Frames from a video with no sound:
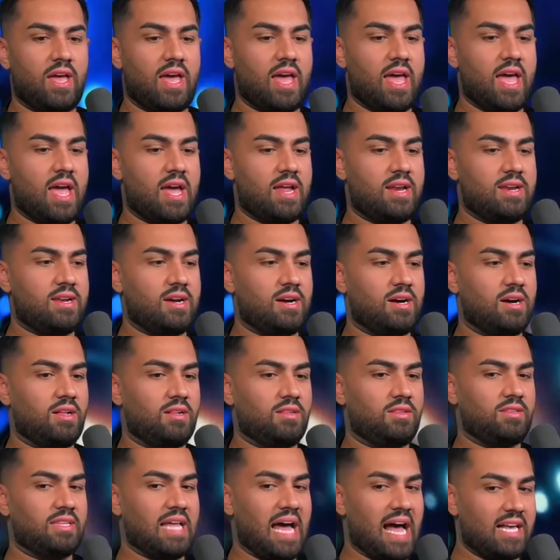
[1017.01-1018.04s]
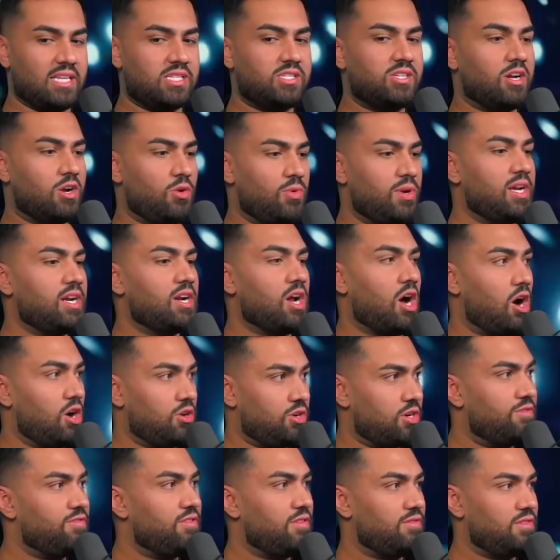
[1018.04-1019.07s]
And uh, last year, we did one
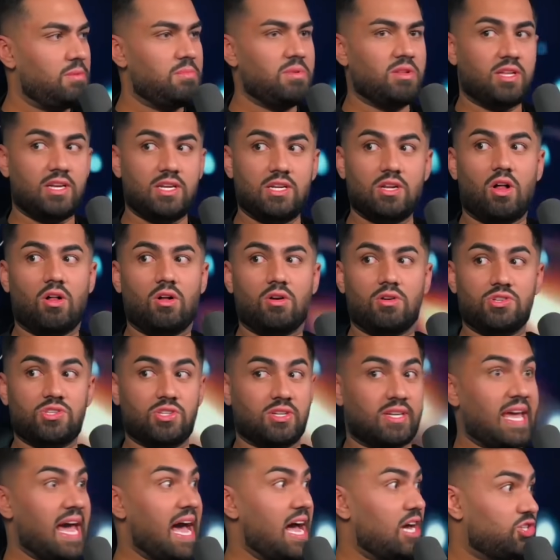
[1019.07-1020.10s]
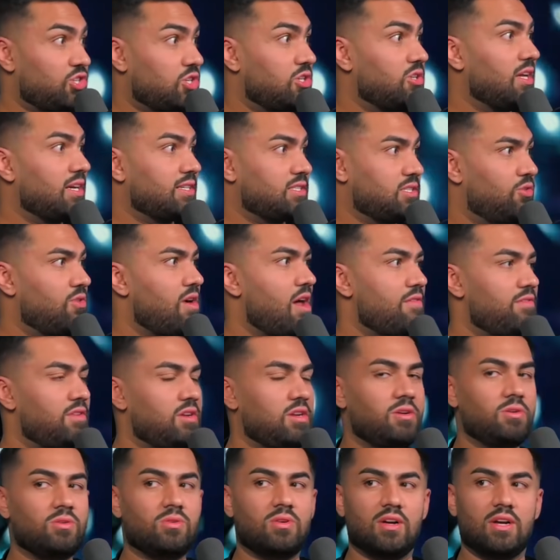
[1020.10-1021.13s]
hundred fifty million dollars in cash collected
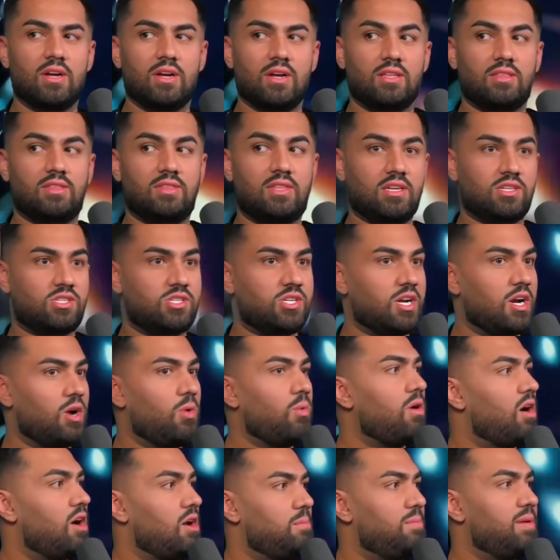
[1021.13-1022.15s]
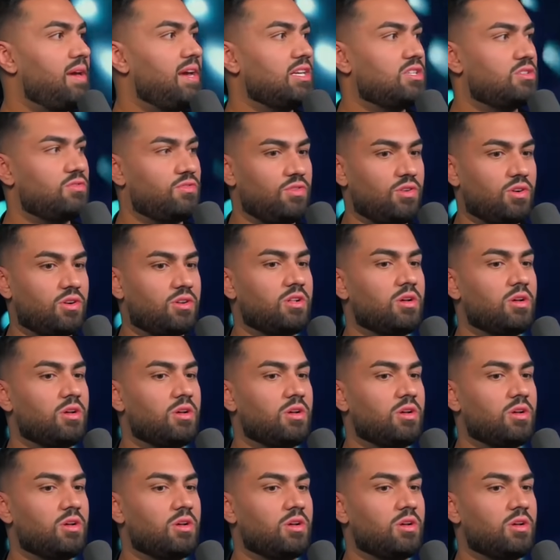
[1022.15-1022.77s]
revenue. Jeez. This year, we're on pace for